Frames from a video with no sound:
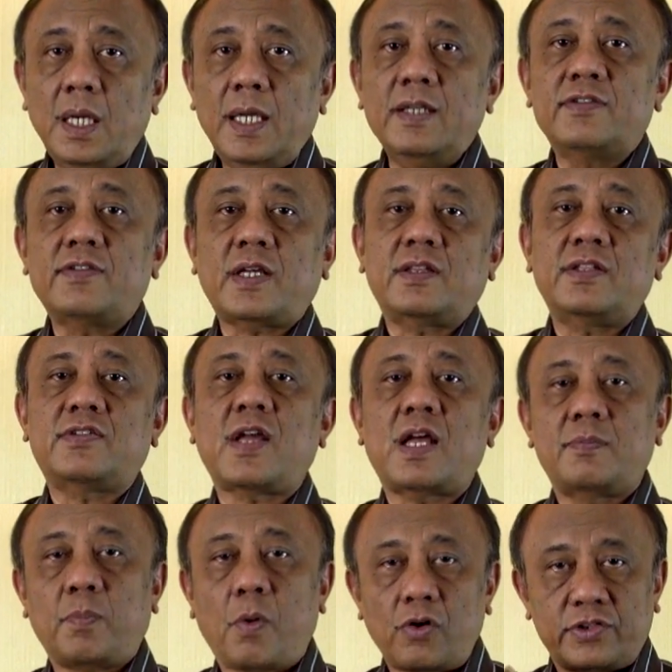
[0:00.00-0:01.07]

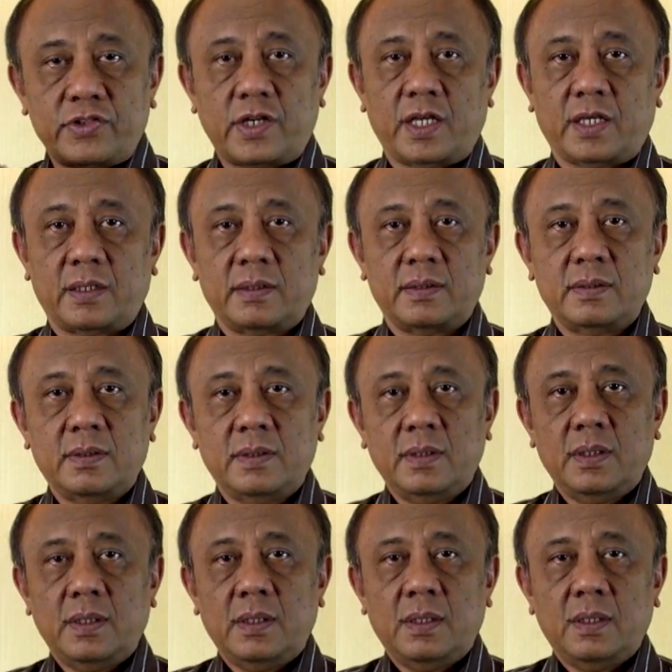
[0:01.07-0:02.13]
insecticide poisoning.
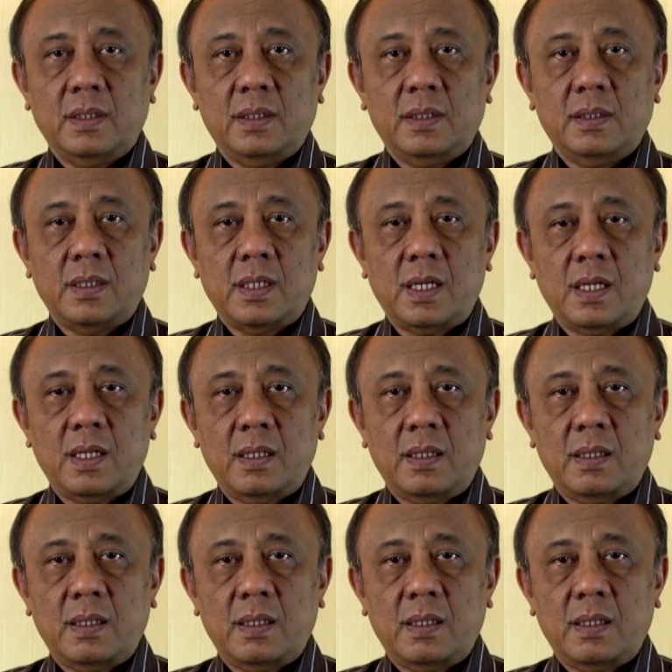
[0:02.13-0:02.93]
Yeah.